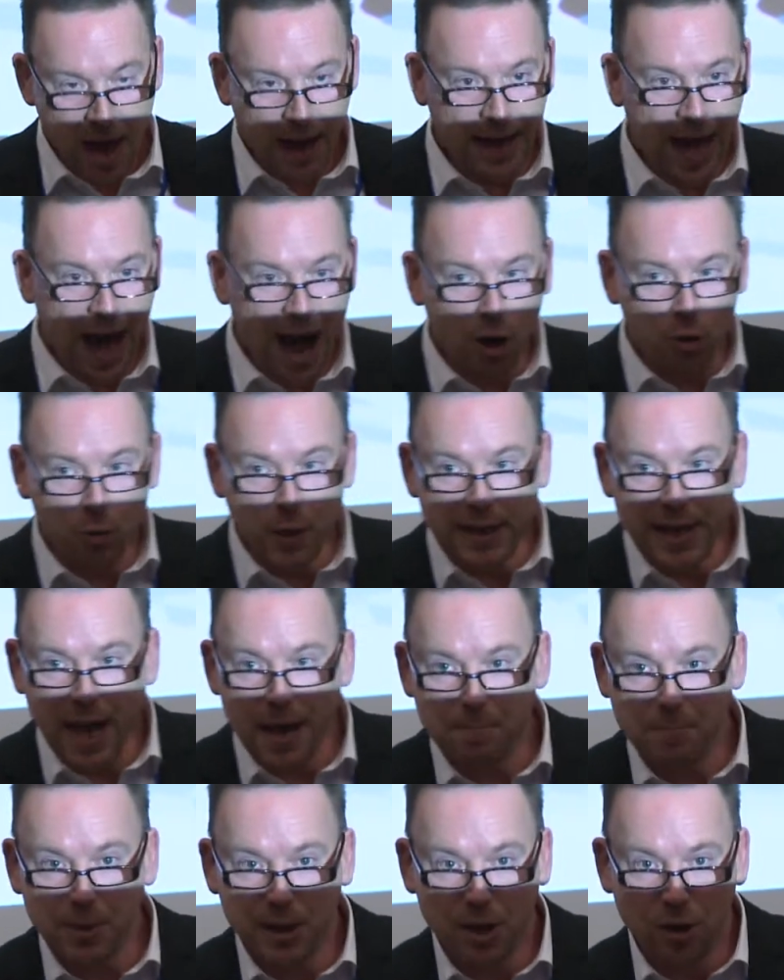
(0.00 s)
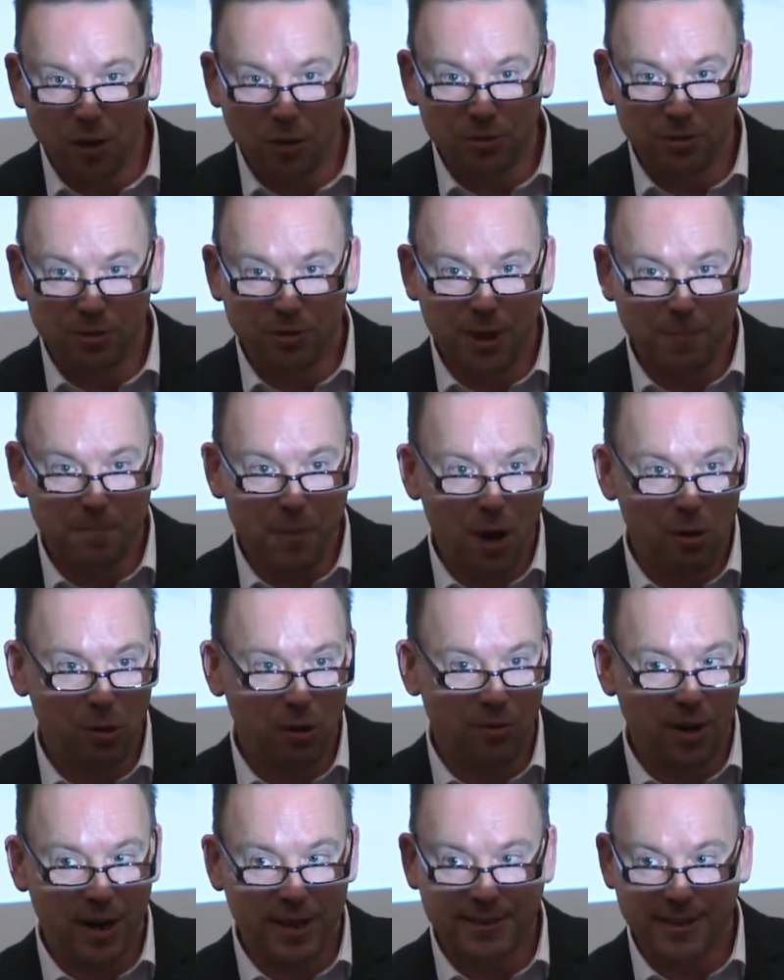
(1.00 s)
And how do we get beyond the
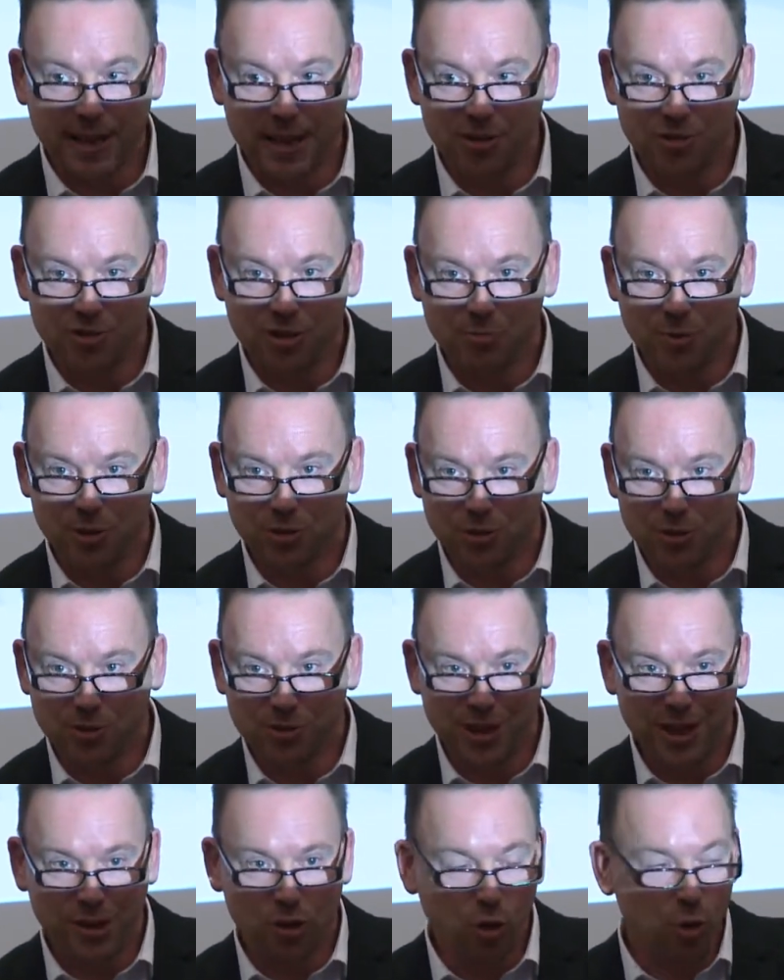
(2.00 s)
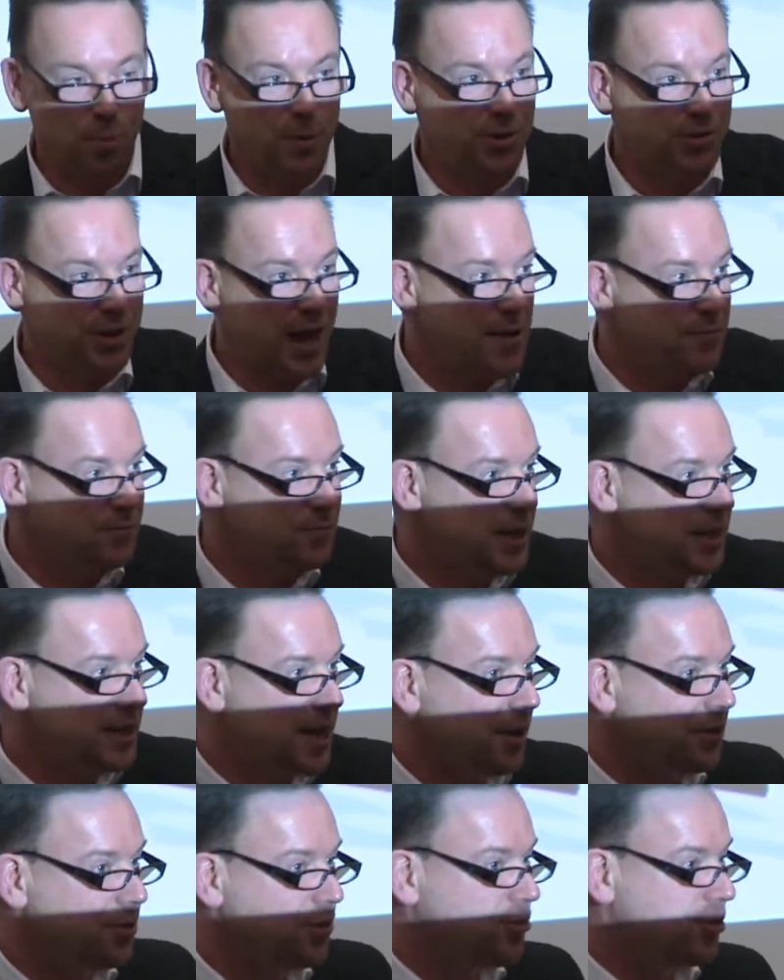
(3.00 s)
polarization which you see in almost every
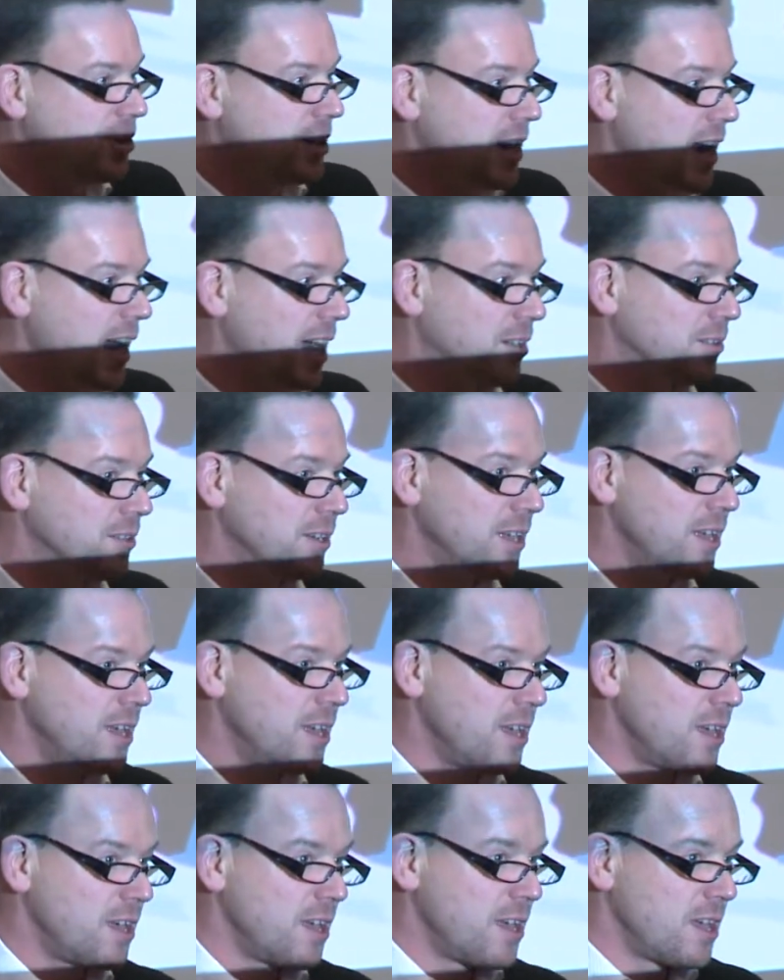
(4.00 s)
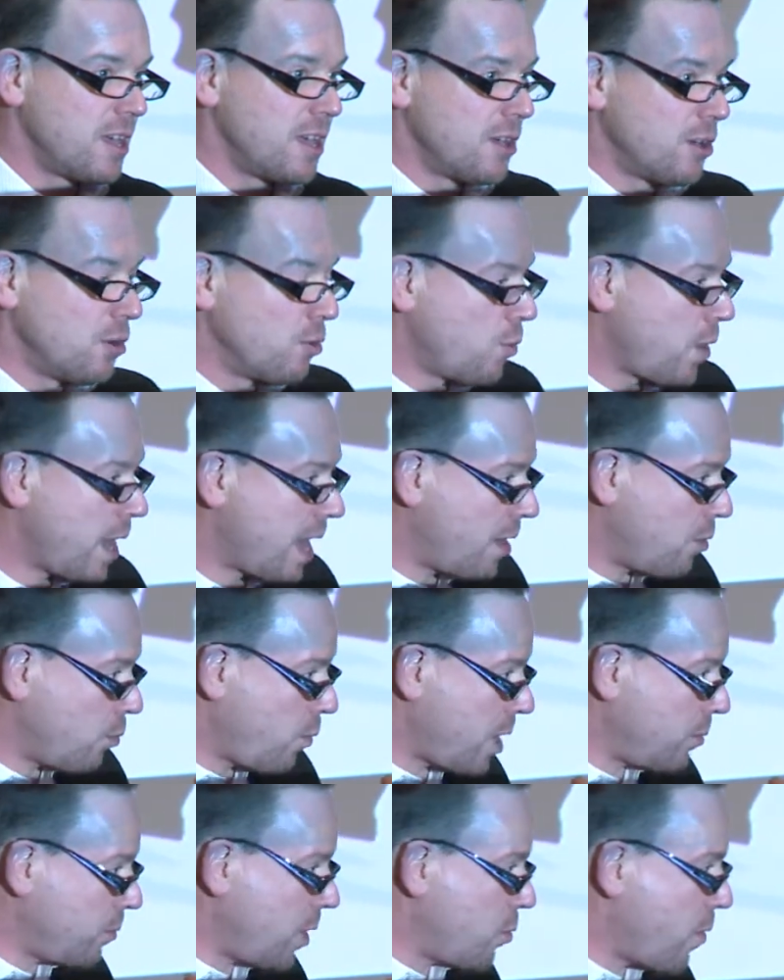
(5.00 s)
country now where
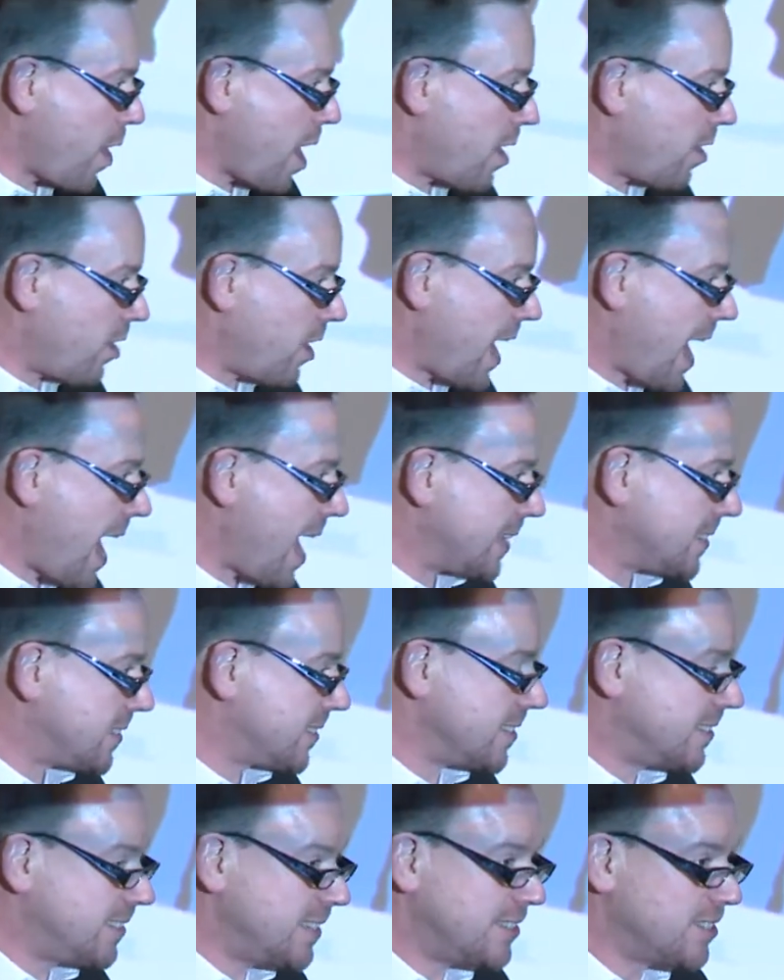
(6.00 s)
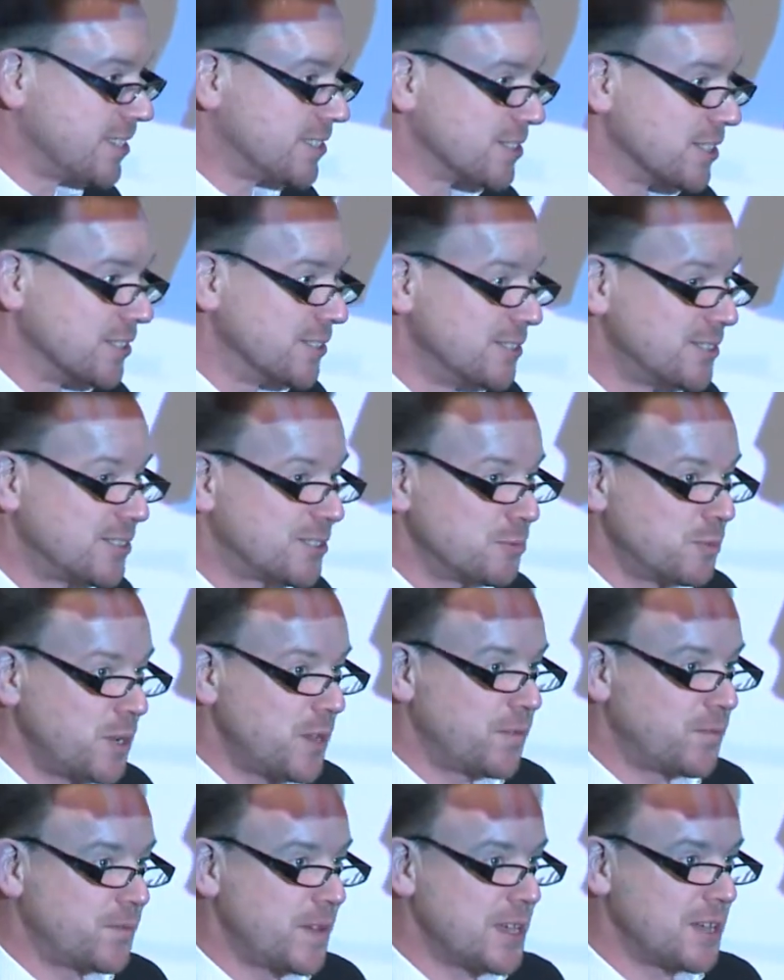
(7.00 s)
when we wear our hats as citizens, we
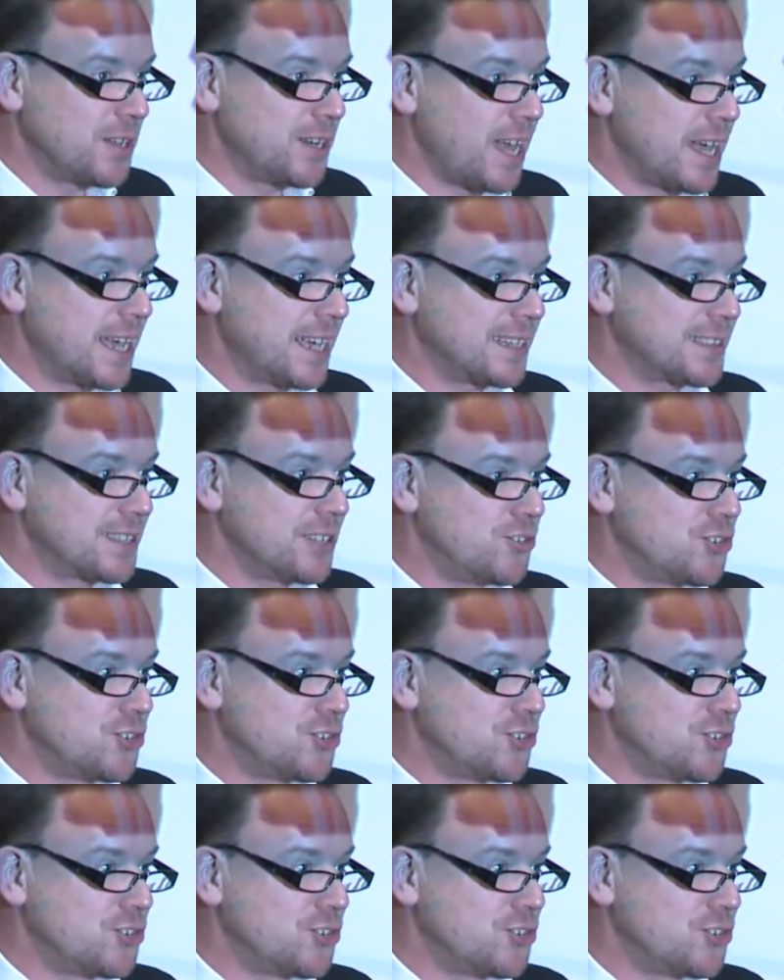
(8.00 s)
feel like the